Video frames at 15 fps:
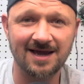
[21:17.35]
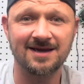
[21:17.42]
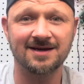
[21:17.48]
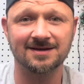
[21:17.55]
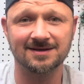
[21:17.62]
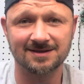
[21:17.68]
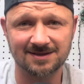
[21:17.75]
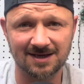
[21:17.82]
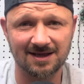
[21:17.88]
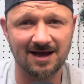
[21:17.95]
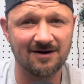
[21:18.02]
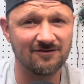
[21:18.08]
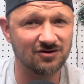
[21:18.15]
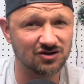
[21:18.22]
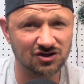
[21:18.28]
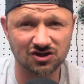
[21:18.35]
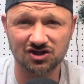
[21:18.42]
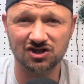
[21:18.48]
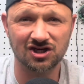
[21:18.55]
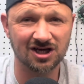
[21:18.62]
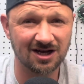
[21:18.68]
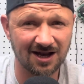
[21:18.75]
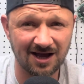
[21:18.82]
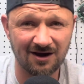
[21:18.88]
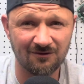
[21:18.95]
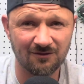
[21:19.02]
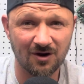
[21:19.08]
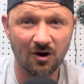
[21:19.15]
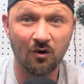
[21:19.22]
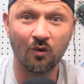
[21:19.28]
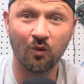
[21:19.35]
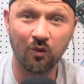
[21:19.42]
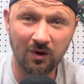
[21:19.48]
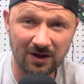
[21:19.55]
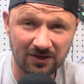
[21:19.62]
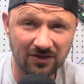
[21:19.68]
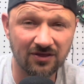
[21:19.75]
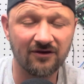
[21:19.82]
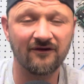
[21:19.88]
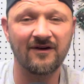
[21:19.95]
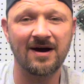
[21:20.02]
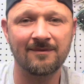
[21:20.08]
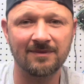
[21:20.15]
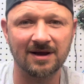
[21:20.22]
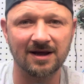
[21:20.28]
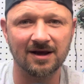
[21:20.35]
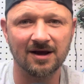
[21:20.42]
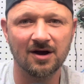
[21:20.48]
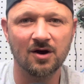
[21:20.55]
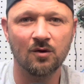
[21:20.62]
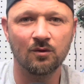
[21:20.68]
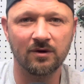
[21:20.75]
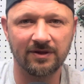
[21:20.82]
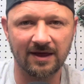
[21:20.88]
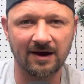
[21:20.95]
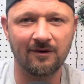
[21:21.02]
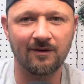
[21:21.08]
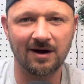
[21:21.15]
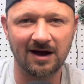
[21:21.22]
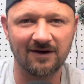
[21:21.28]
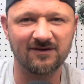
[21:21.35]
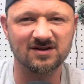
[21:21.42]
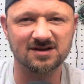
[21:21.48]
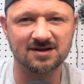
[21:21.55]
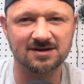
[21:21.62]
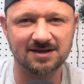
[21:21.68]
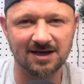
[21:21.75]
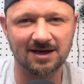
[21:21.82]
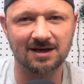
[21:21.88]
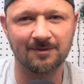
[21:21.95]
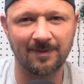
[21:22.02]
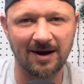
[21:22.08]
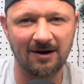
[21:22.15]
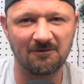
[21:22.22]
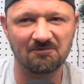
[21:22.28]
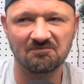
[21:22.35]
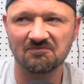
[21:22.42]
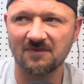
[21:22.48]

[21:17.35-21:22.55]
You can sit there and just chill out with the family without having to deal about